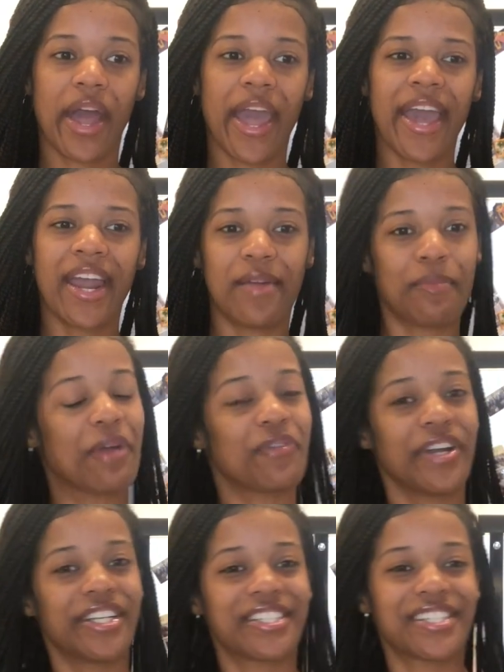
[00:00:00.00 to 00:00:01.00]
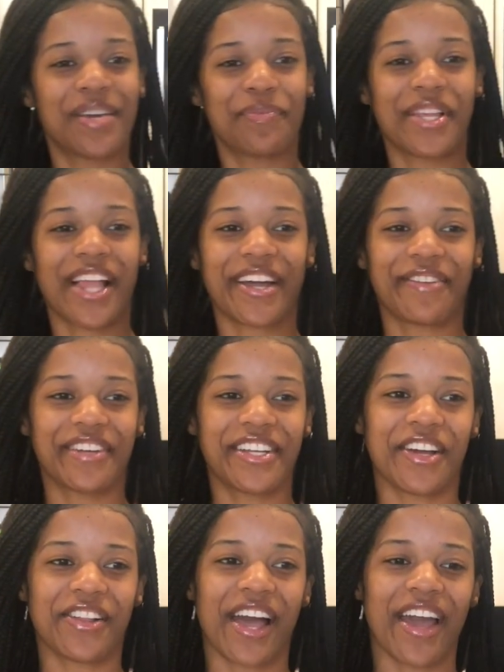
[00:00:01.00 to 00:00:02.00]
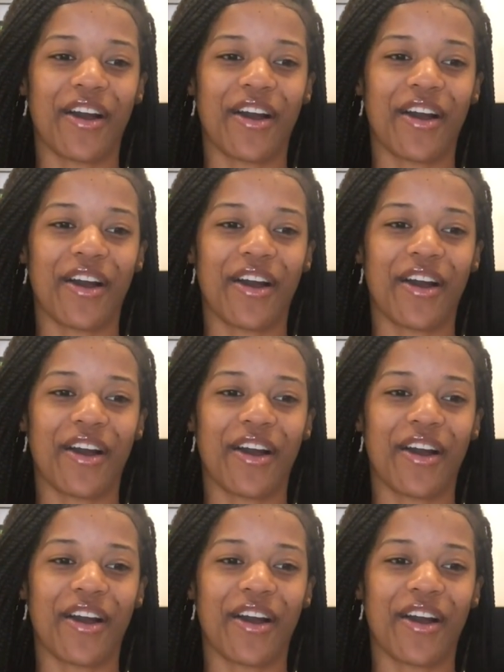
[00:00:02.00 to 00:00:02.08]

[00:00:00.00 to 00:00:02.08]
And my friend just sent me like a video like,